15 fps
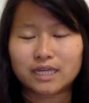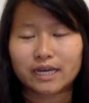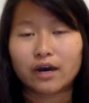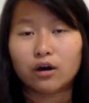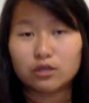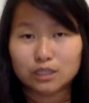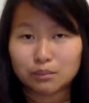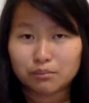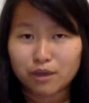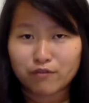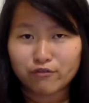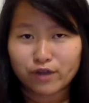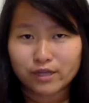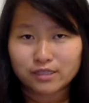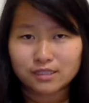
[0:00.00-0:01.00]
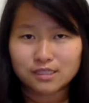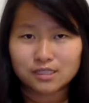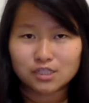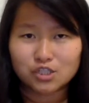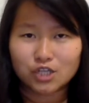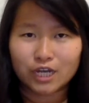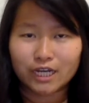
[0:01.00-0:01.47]
I called up my friends
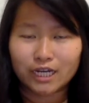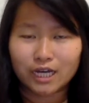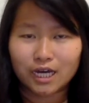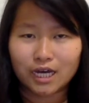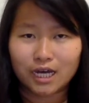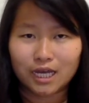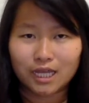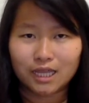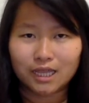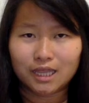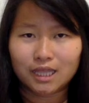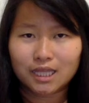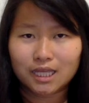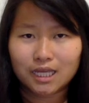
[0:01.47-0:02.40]
in China and